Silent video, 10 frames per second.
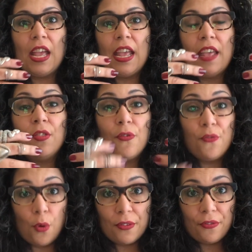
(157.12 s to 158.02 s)
in the
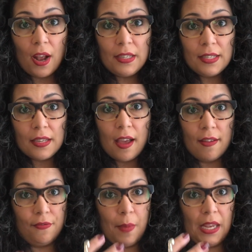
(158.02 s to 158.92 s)
forefront
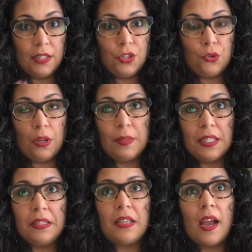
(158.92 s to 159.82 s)
of mainstream
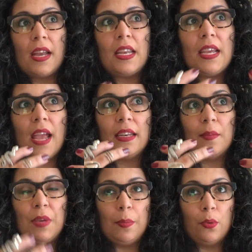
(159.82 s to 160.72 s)
society and in
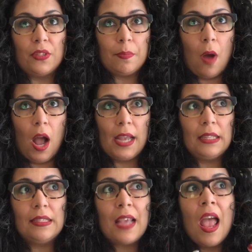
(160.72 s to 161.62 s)
people's
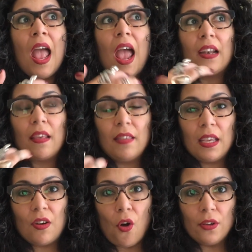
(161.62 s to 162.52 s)
minds. And I think
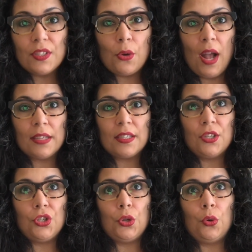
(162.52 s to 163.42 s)
it also has to
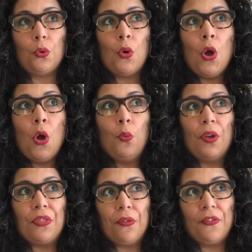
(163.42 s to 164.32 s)
do
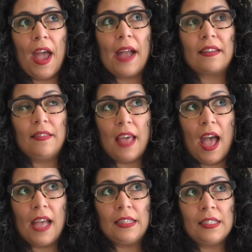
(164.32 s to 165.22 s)
with the fact
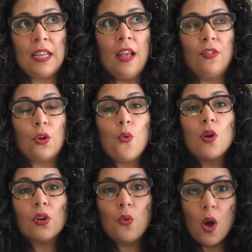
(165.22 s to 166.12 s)
that the
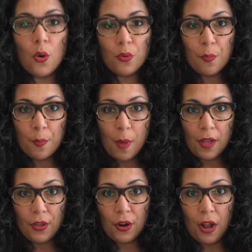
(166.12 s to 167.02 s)
quote-unquote
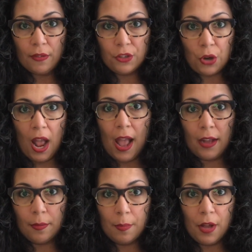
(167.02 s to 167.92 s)
mother of
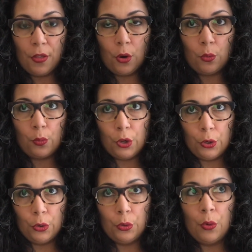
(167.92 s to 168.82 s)
drag, Mother
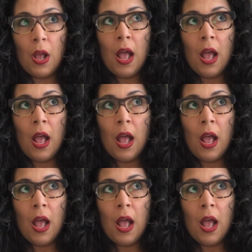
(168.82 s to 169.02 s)
Ru,